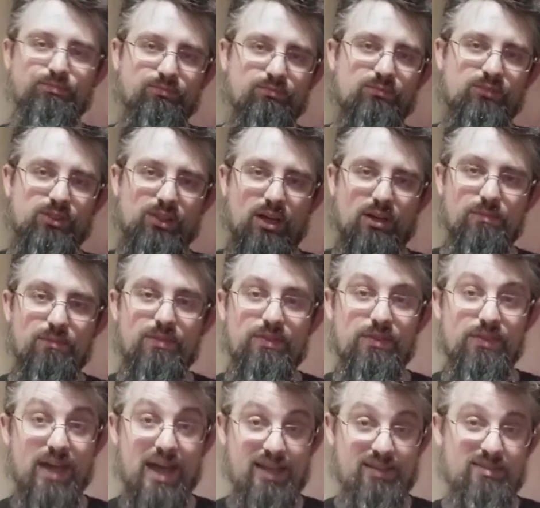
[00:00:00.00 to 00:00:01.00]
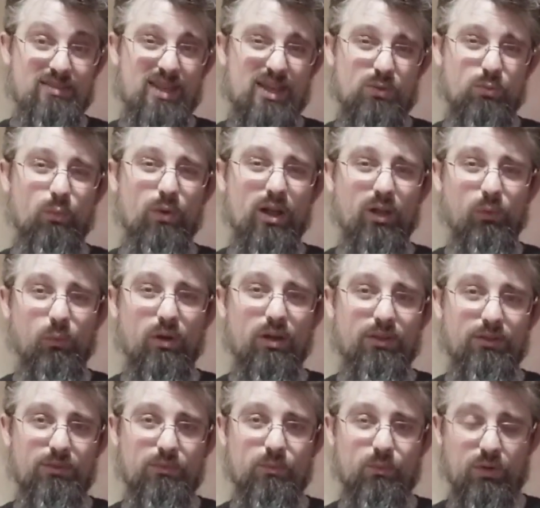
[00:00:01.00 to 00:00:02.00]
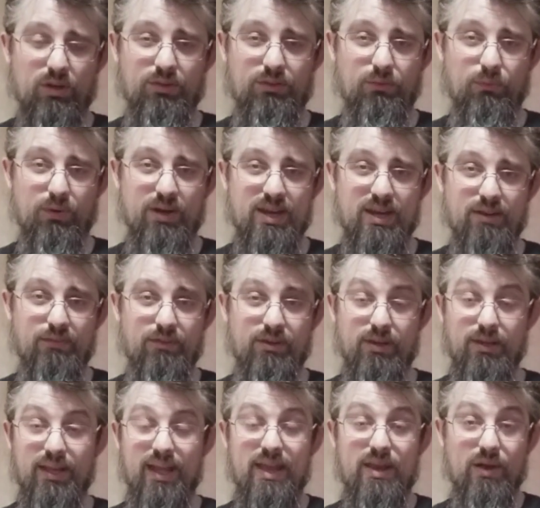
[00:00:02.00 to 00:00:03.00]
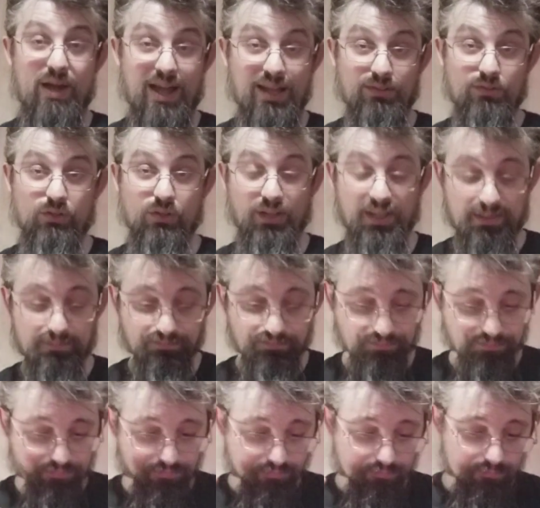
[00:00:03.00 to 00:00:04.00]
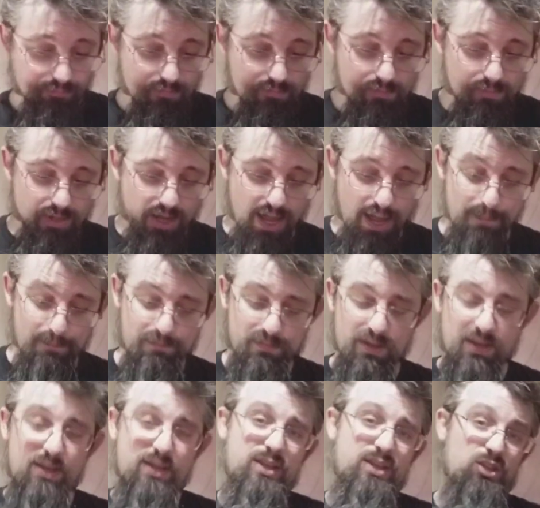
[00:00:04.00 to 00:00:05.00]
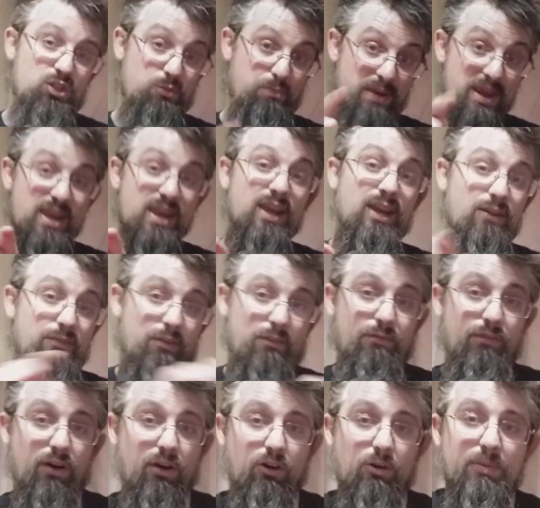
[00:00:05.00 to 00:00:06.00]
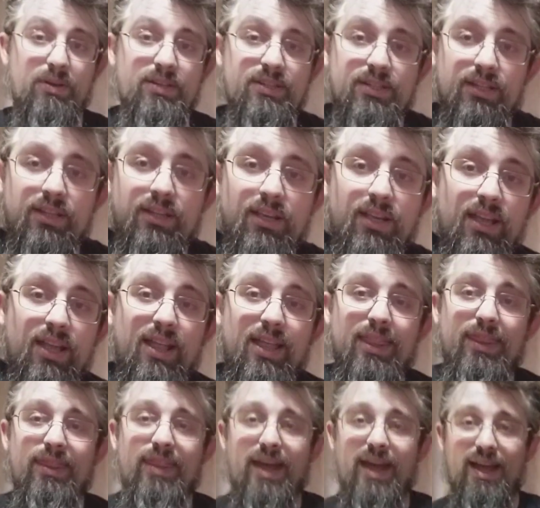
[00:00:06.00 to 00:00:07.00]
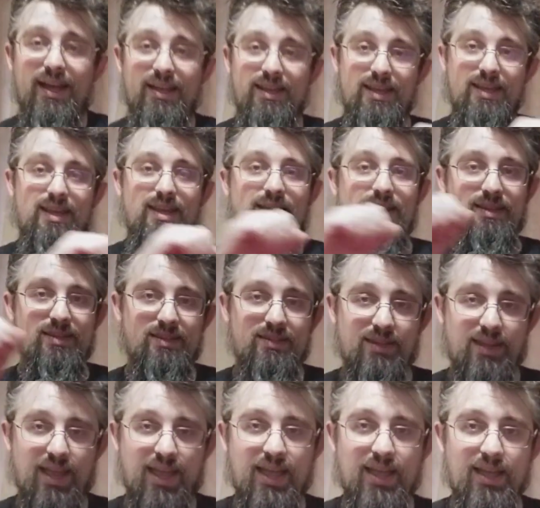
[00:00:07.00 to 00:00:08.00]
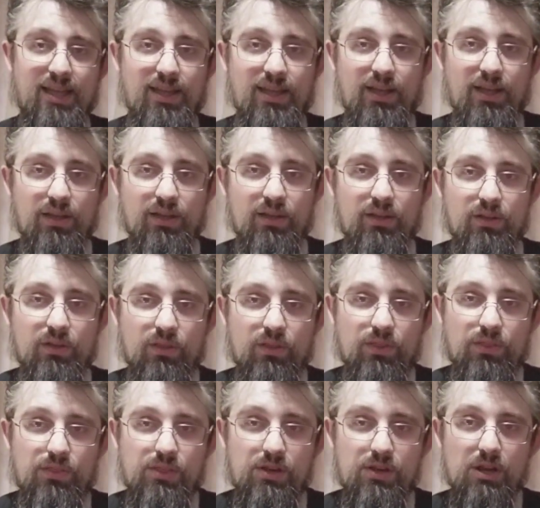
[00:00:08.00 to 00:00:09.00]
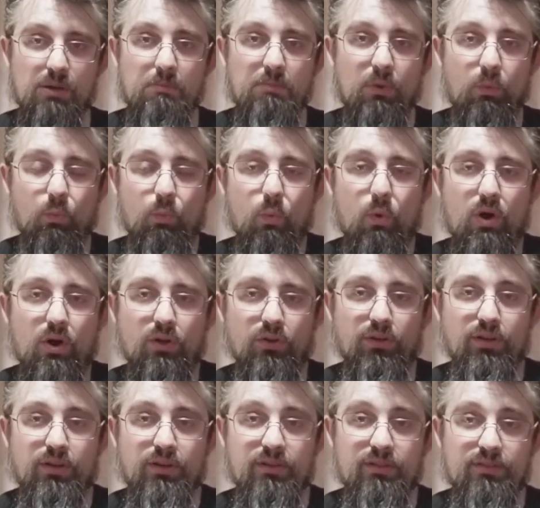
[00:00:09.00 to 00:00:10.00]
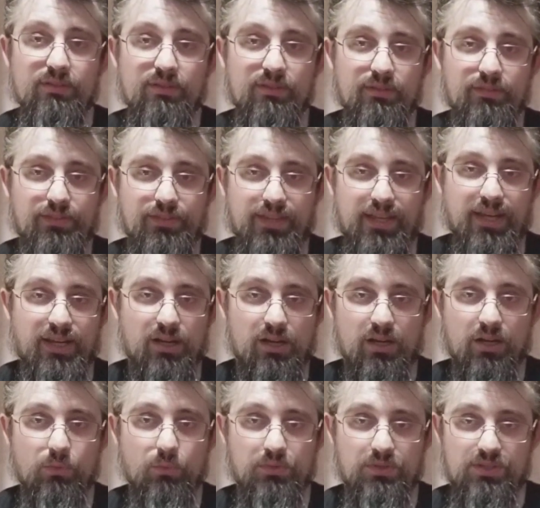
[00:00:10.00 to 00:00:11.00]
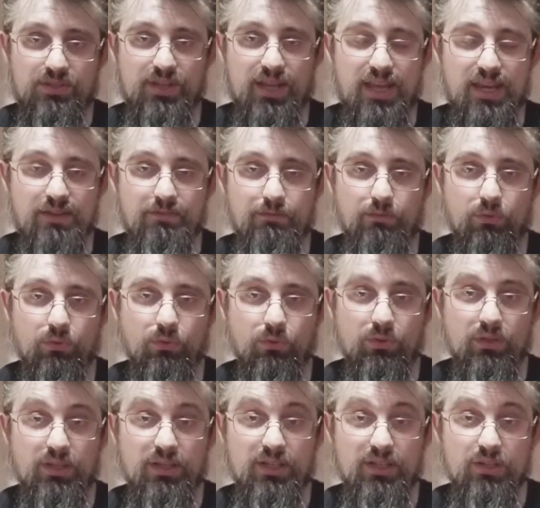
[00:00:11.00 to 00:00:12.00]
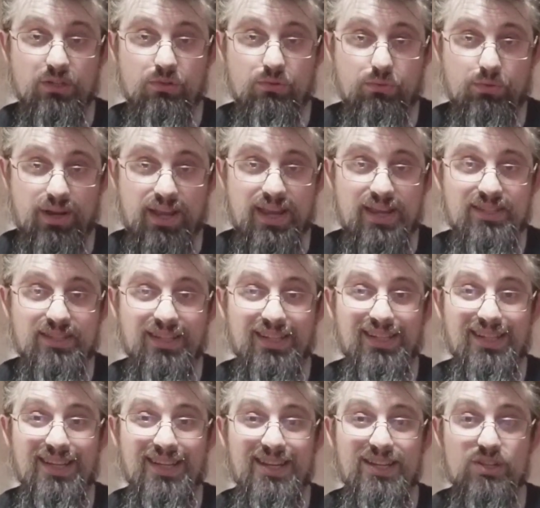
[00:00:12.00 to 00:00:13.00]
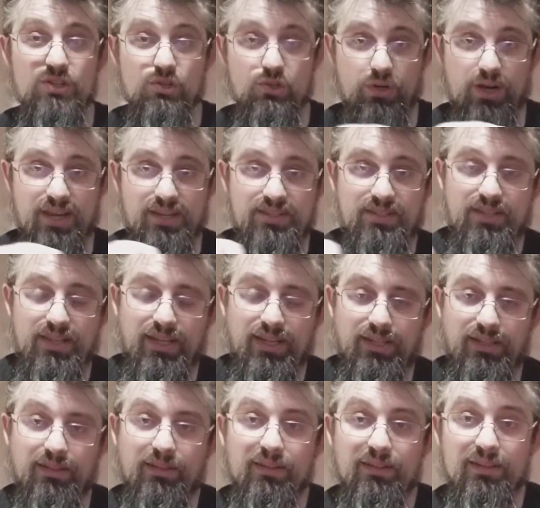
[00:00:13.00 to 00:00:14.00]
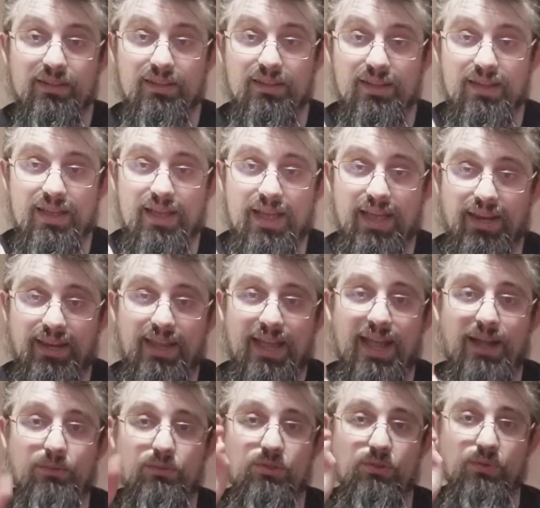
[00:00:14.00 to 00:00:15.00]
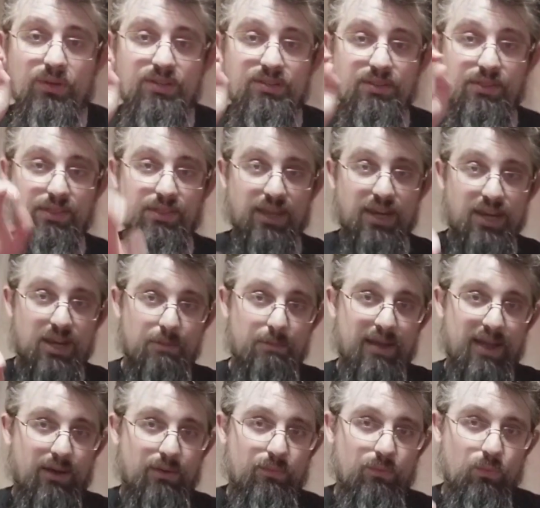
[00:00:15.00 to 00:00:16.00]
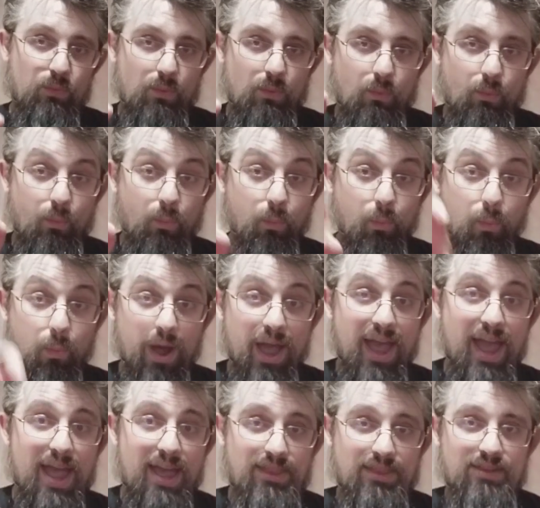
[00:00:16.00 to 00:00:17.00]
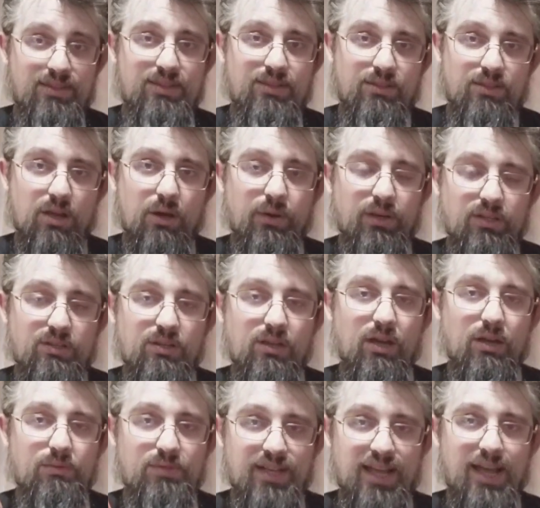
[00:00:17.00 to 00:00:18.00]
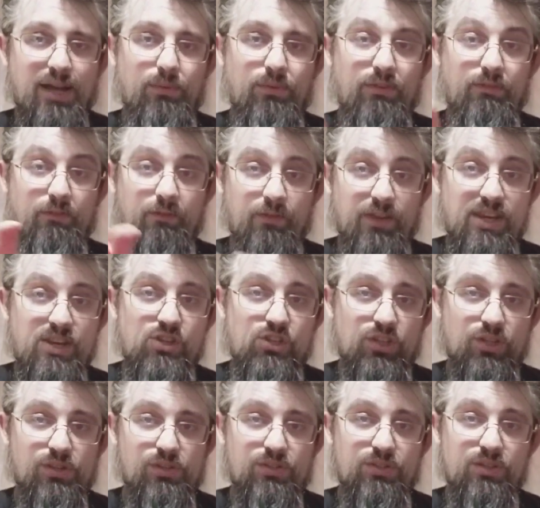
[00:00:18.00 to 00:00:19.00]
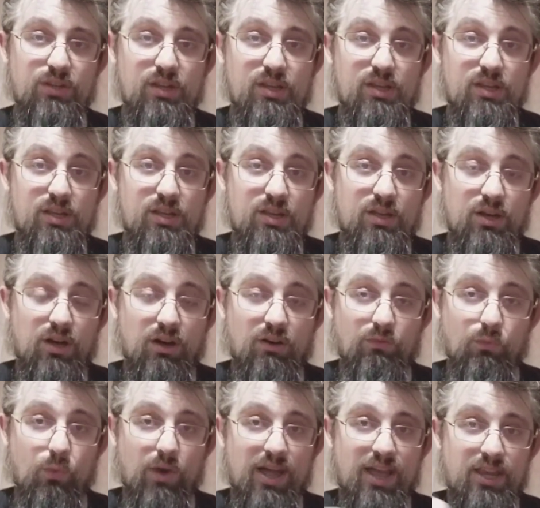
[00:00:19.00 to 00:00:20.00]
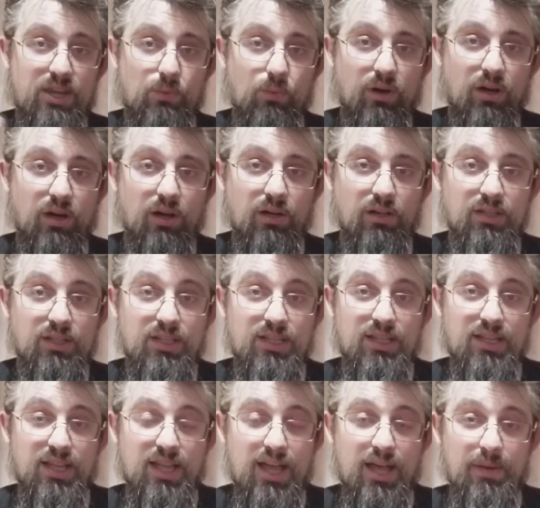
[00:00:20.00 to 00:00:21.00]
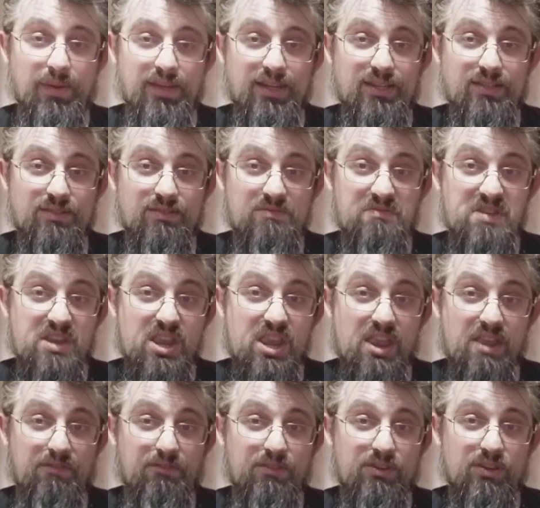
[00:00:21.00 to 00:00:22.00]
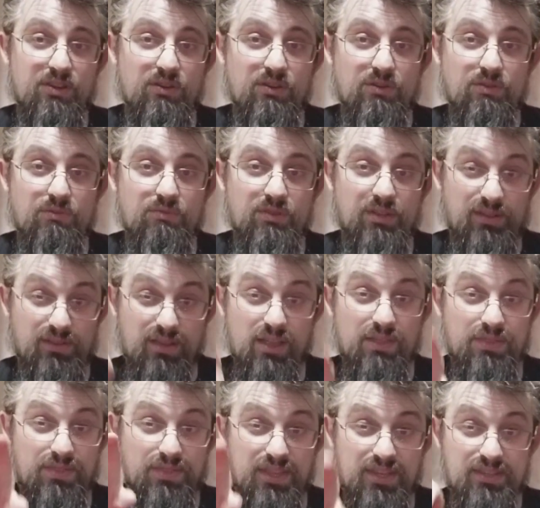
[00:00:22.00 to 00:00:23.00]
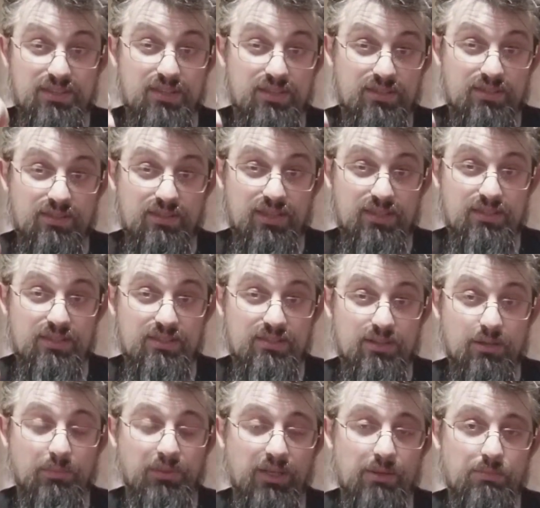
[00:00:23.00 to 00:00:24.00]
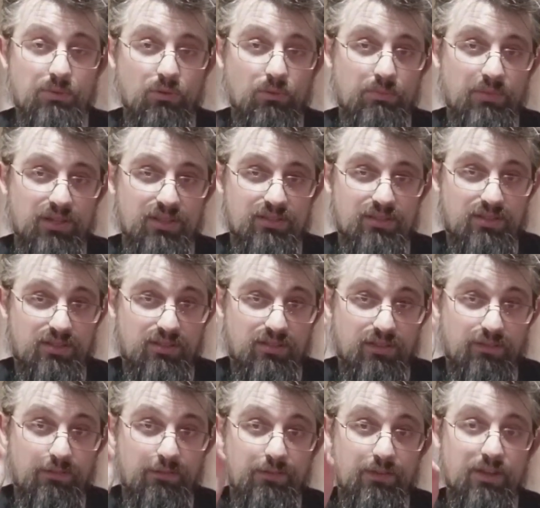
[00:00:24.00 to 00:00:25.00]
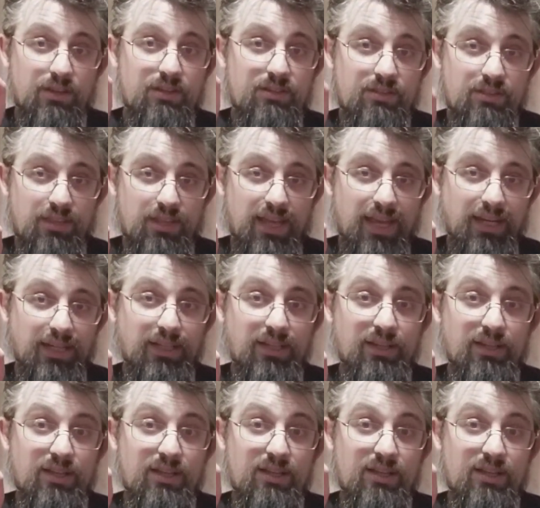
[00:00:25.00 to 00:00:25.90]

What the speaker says: So that's well worth a read if you can get your hands on it. Speaking of environment, that is the number one thing I would say for creating an interesting encounter, is think about where this is going to go down, the features of where you are. I mean, if and this is doubly important because this is the first thing